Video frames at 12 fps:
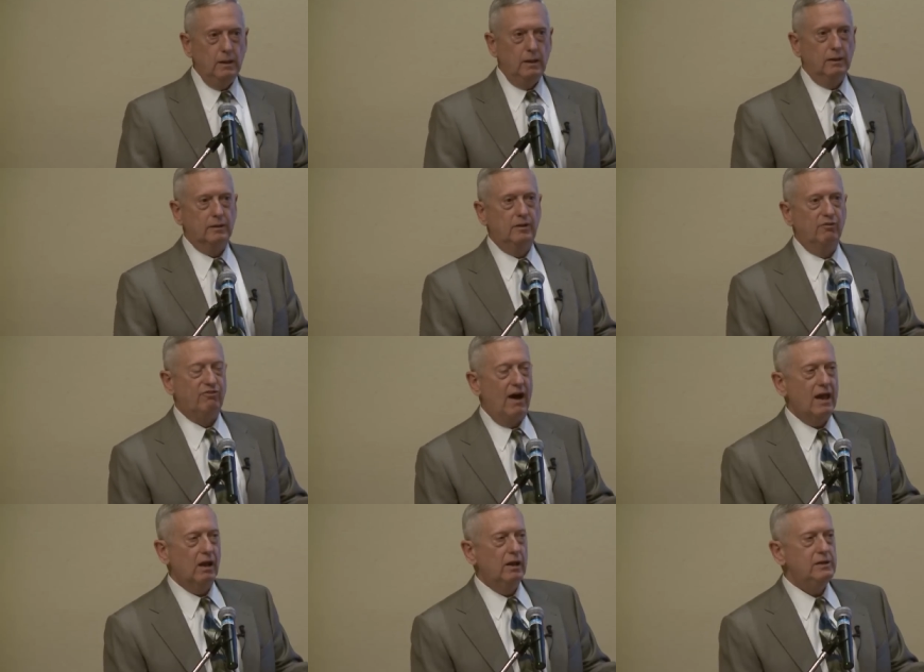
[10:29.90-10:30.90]
is the
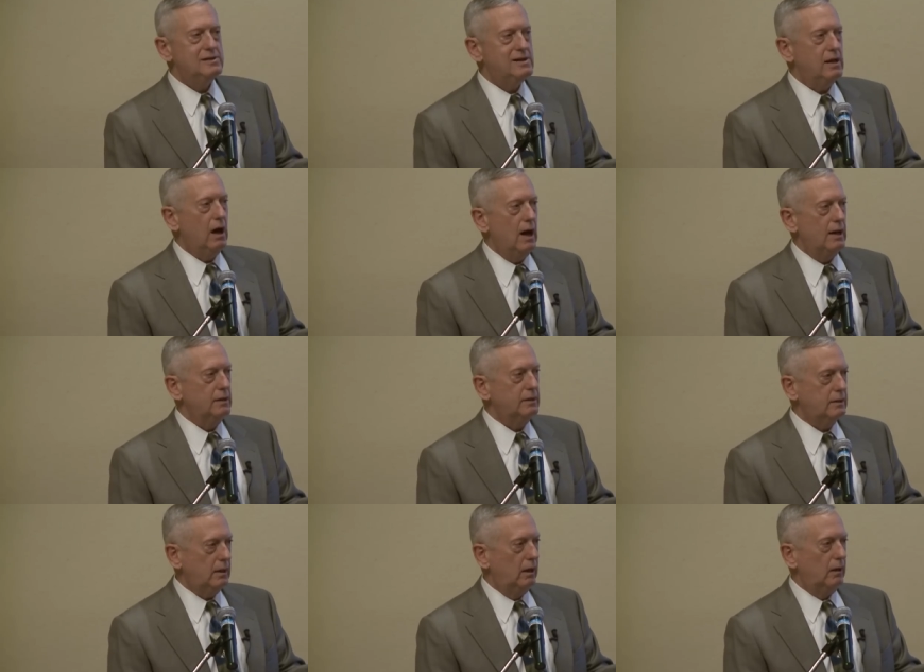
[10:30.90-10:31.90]
violent
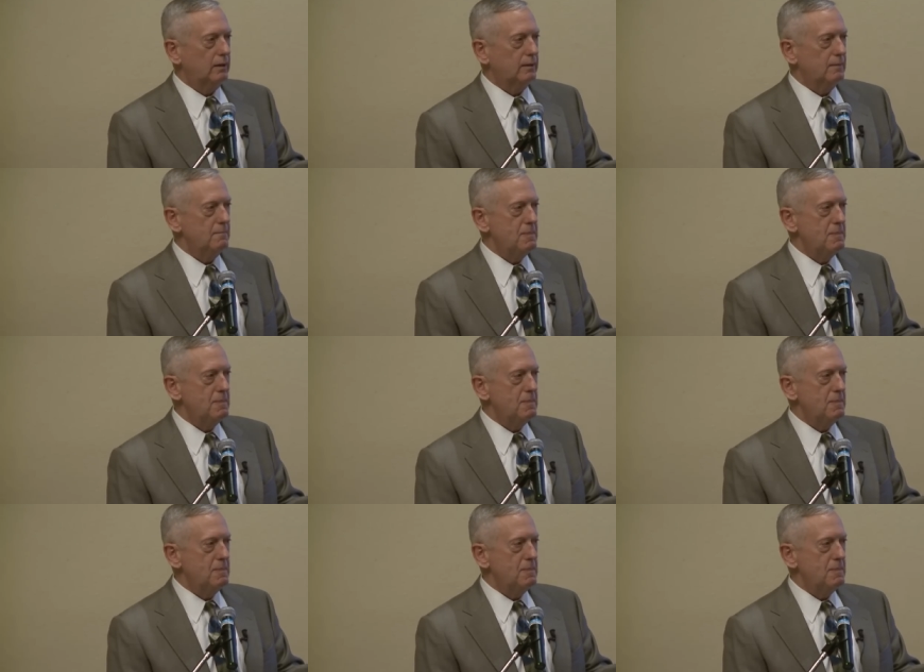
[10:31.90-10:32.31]
jihadist terrorists.